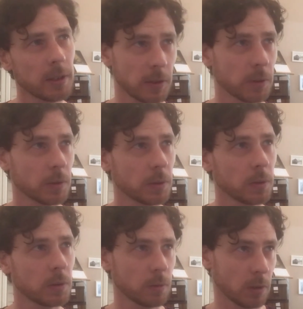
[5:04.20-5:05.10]

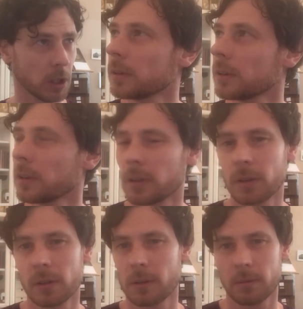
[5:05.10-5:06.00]
do, la.
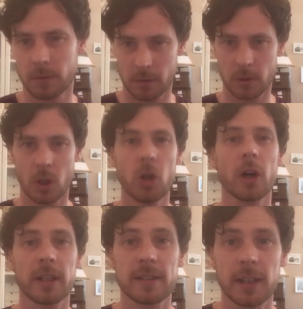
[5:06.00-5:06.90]

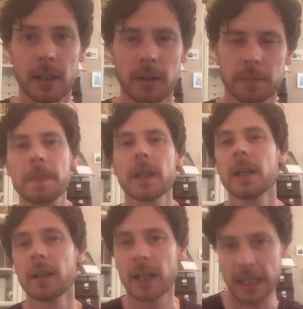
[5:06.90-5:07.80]
Not a singer.
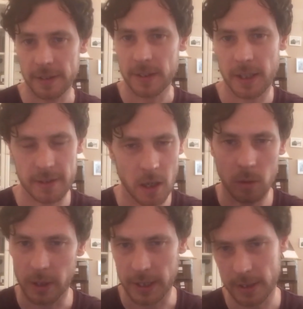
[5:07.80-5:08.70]
And so there's
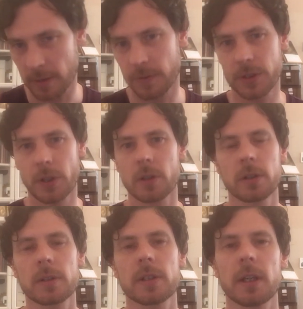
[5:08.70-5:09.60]
whole lists of
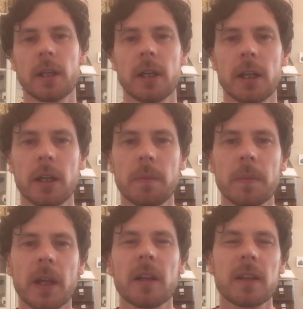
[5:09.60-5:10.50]
songs.
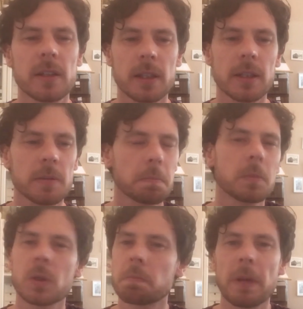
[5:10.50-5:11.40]
It's
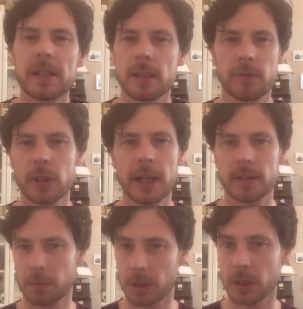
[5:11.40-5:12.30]
best if you get
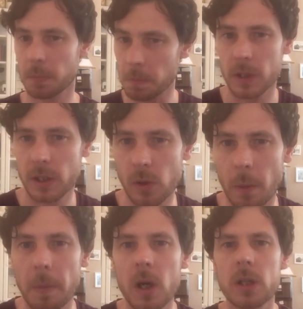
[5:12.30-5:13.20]
something that's sort
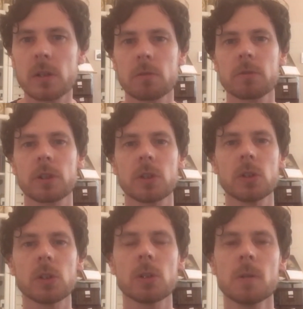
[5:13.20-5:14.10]
of personal to
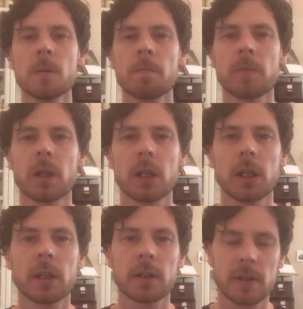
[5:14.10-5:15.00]
you,
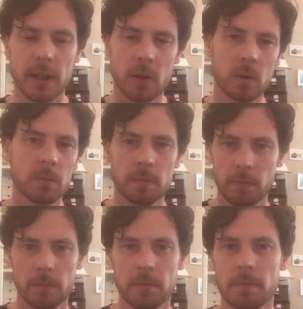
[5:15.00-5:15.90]
because that'll
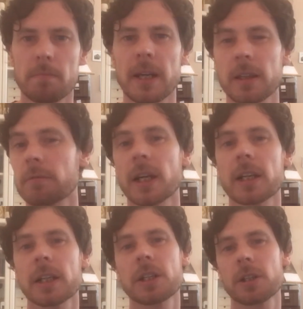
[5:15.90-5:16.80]
make the
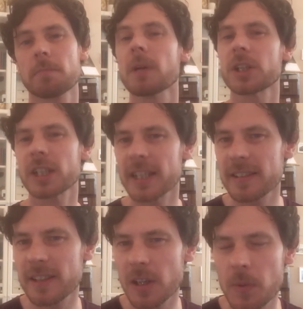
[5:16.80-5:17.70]
recognition much easier.